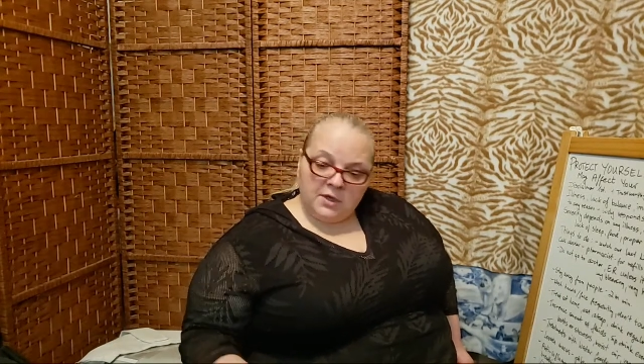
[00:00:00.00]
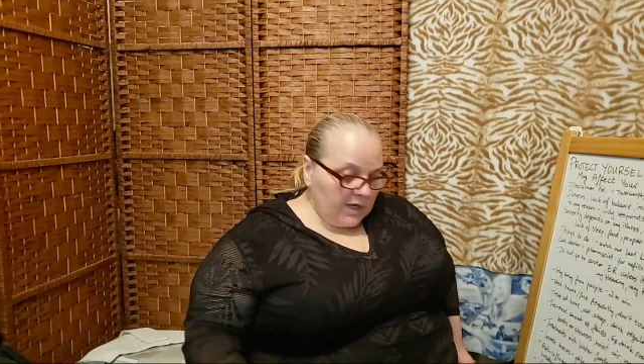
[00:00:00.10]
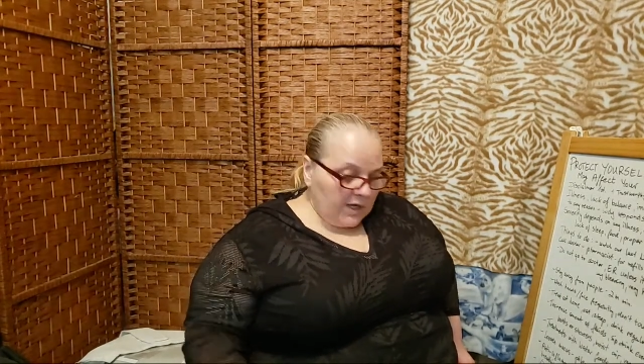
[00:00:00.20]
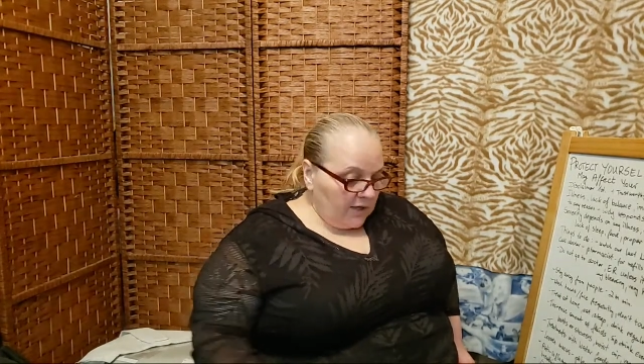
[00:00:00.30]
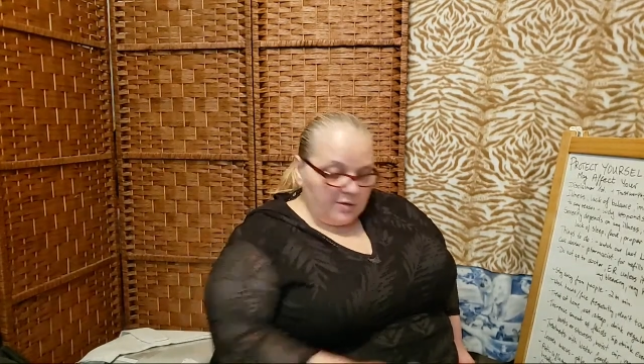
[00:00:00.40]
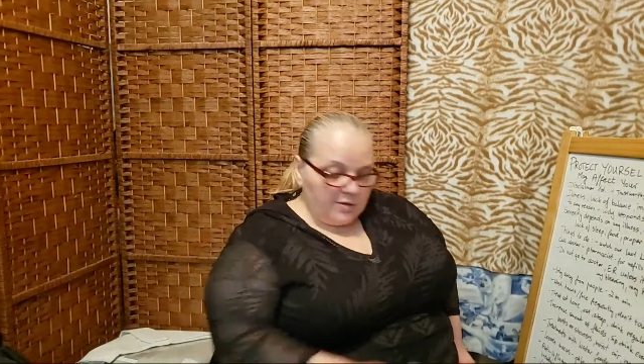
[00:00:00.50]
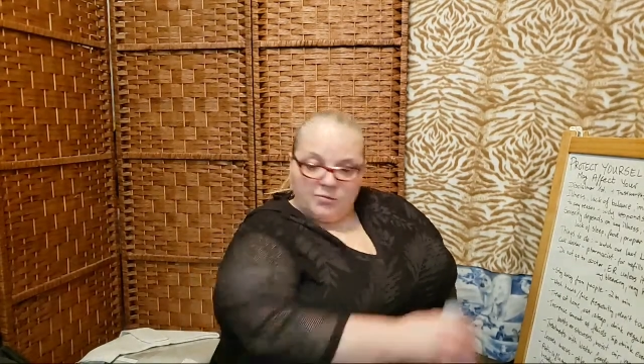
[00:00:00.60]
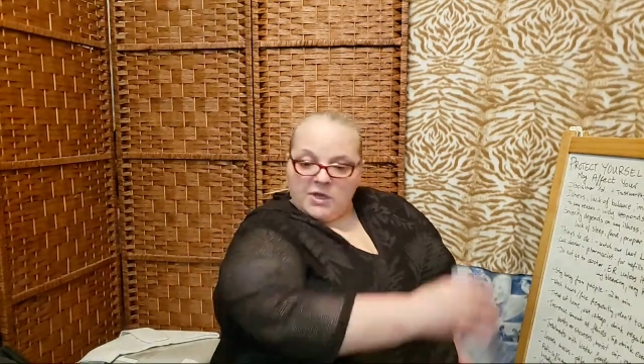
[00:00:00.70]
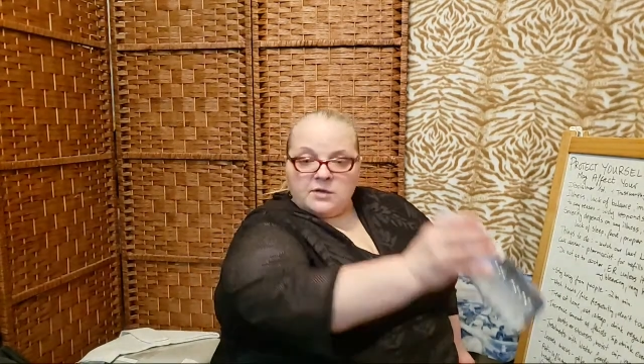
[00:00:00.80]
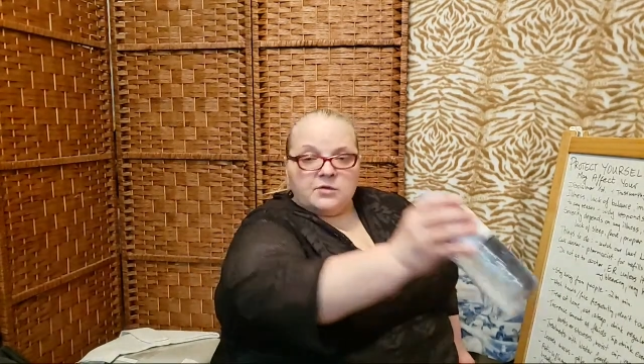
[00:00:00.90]
Hey,
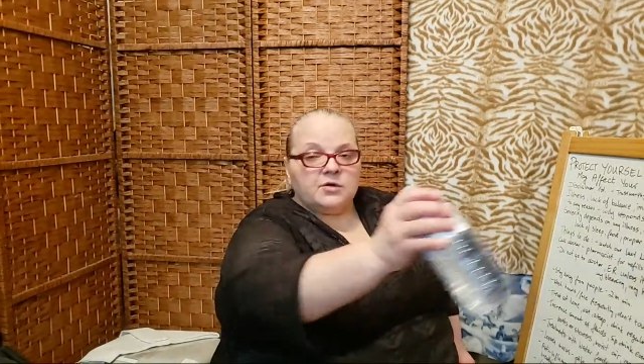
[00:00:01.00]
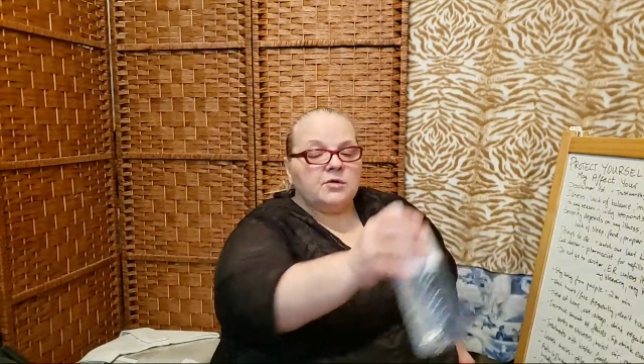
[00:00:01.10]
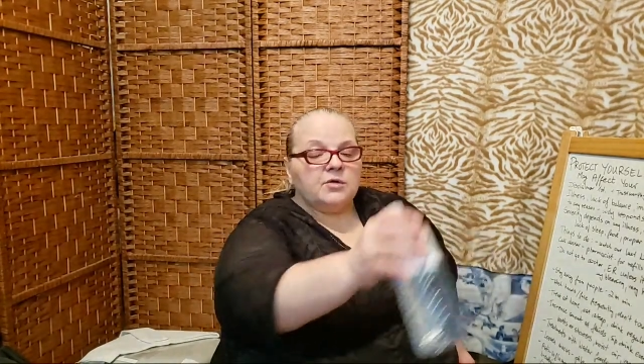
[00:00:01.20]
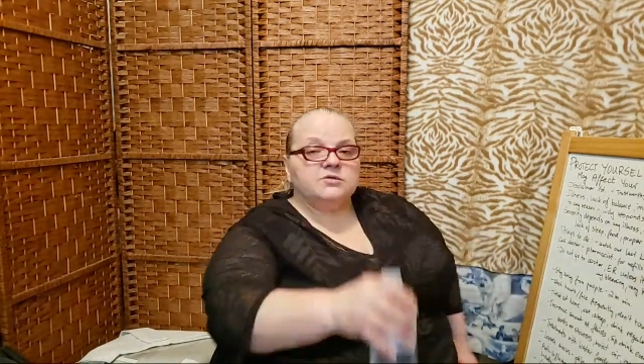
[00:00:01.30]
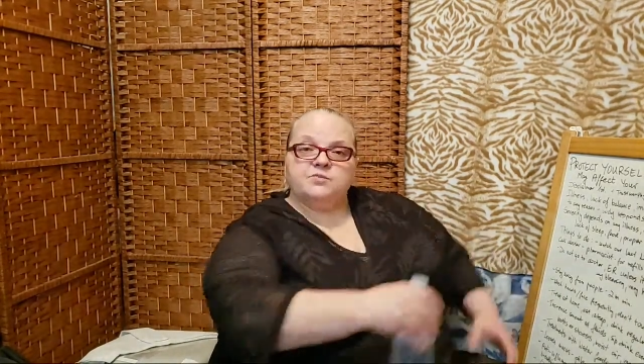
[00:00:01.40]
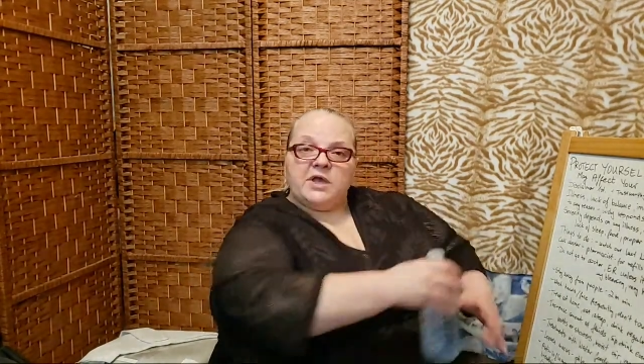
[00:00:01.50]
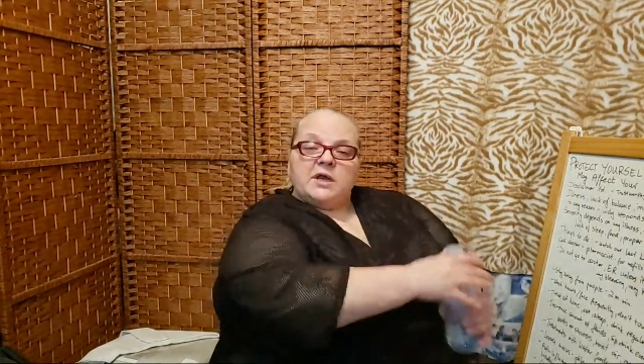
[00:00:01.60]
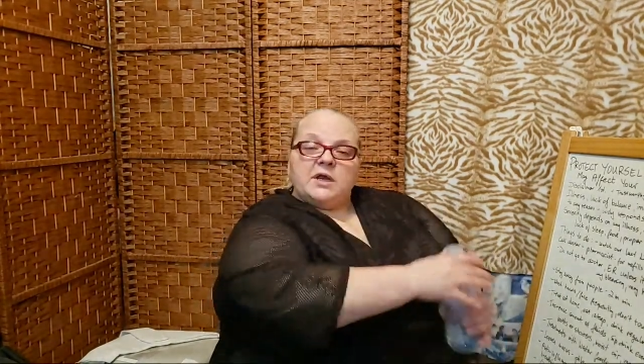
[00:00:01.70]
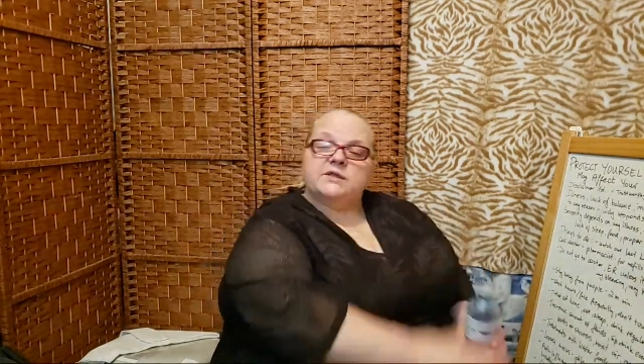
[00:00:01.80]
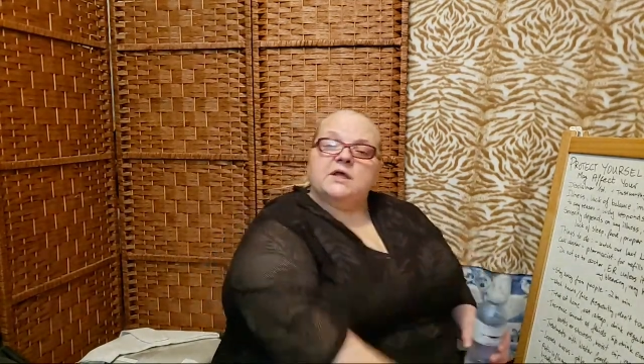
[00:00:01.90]
make like
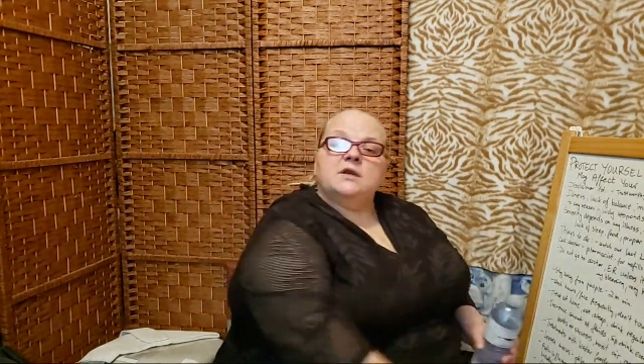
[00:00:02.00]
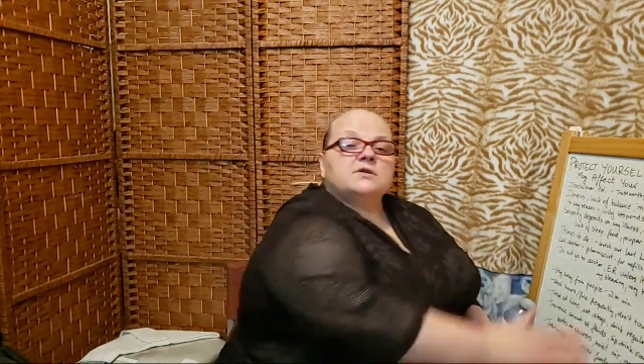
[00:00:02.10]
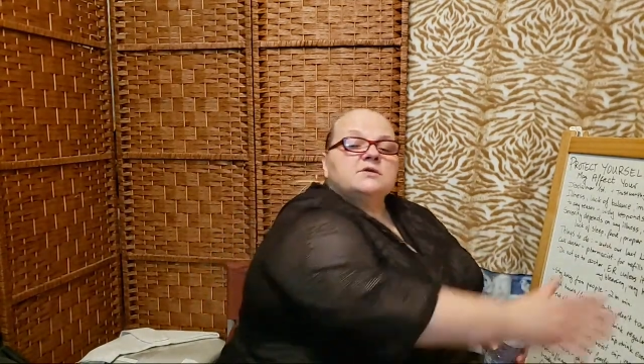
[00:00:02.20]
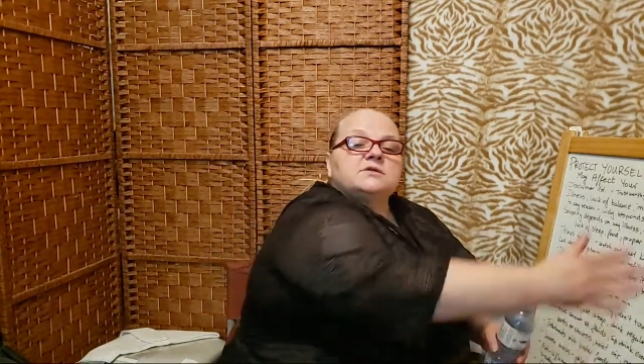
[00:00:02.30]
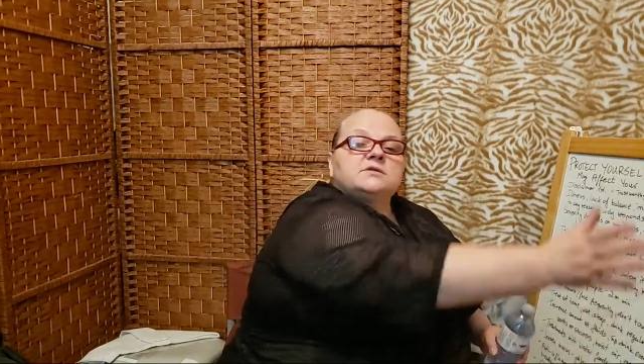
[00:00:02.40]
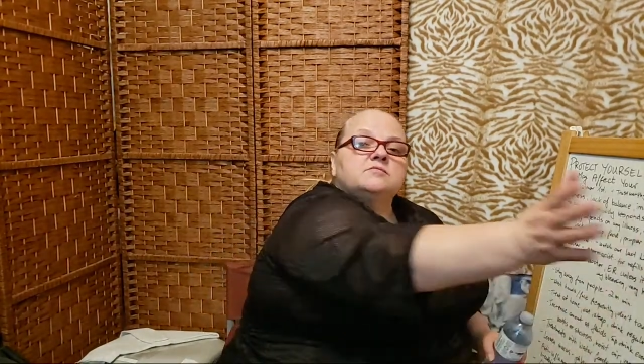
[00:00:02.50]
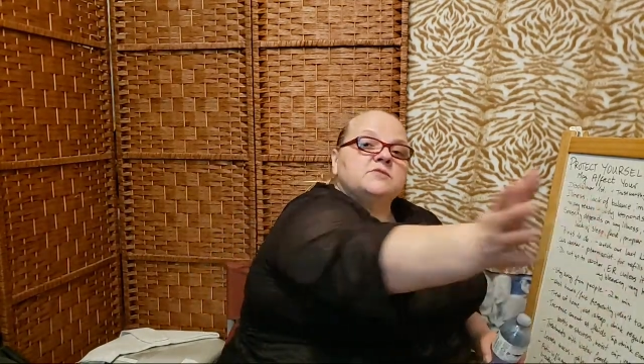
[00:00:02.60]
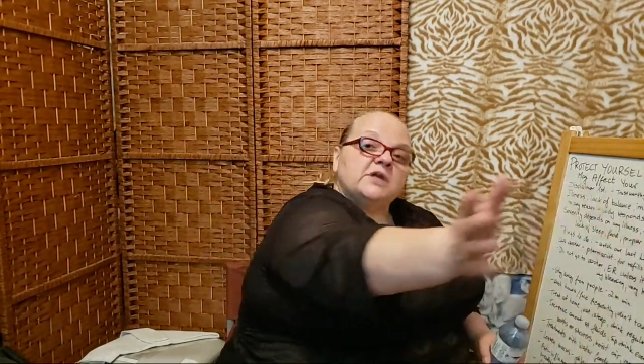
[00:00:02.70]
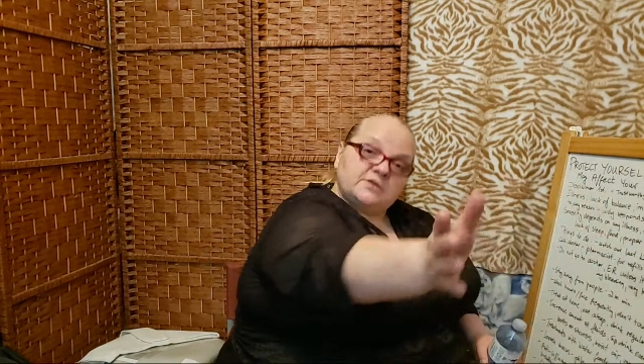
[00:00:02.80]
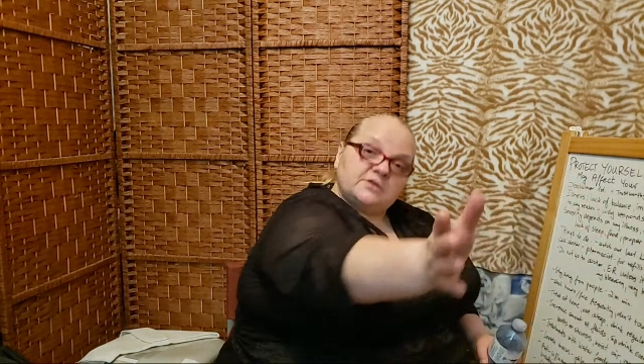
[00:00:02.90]
that